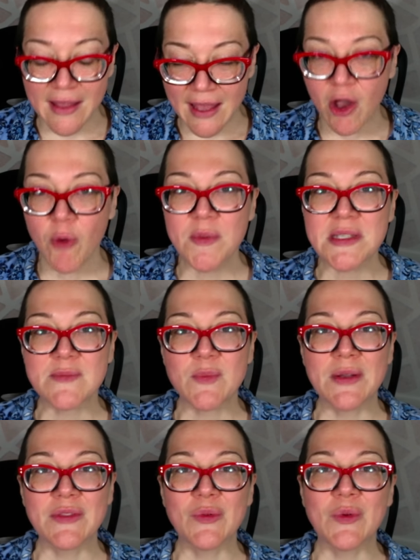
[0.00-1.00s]
help us
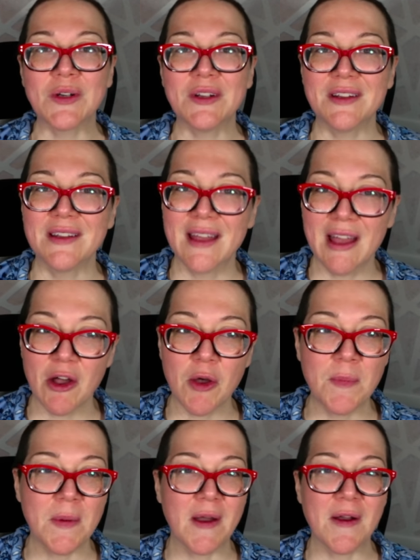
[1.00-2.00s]
spread the word.
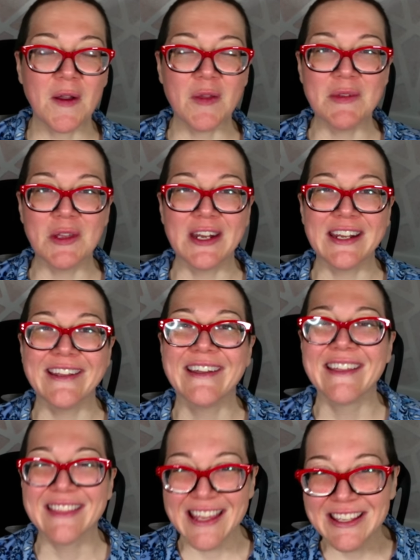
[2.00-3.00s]
Help our community.
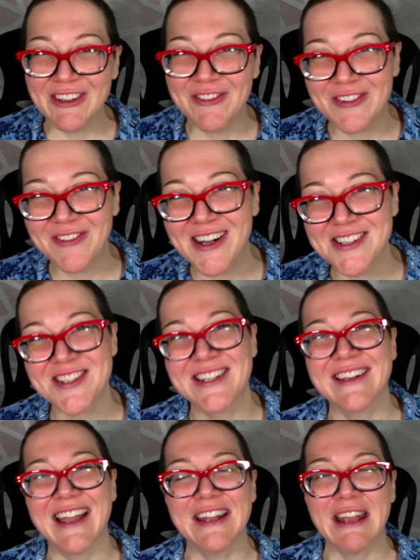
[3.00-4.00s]
Thank you for
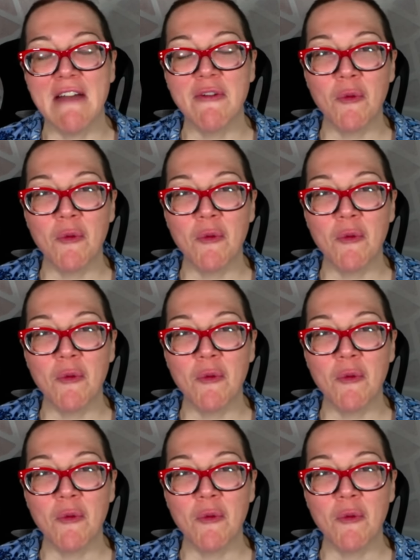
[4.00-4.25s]
watching and have a